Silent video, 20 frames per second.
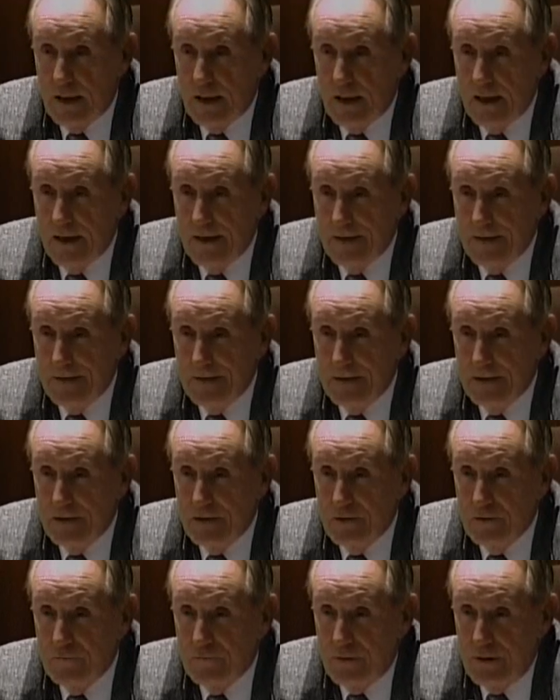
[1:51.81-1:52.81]
And
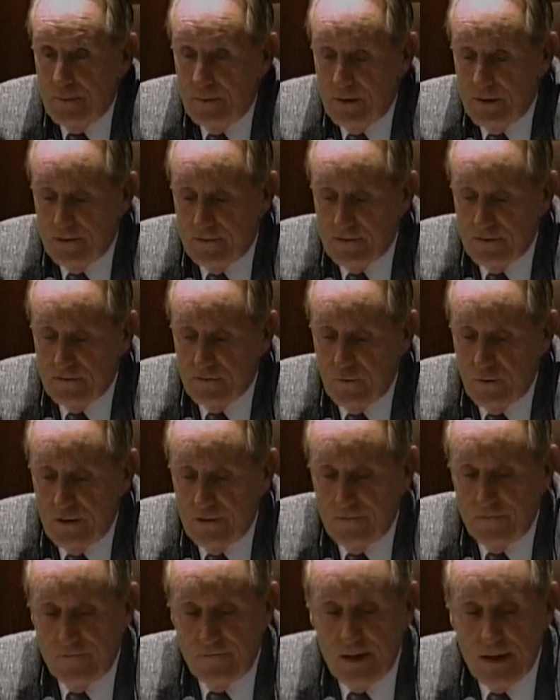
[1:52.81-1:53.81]
for anybody that says that
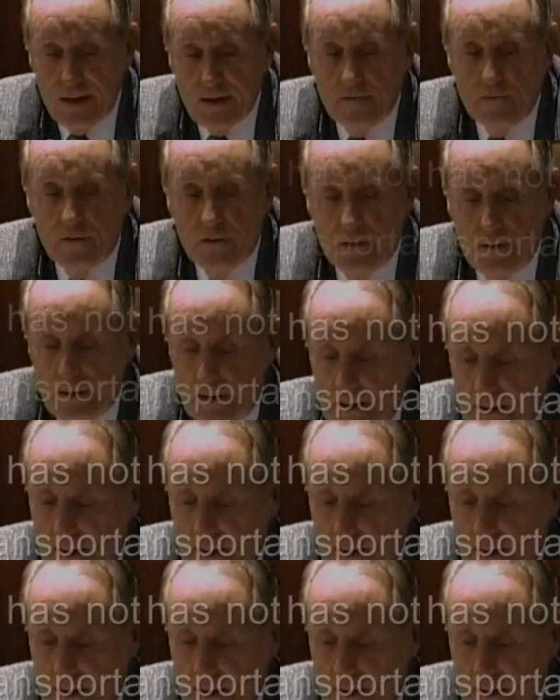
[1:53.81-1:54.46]
we have failed,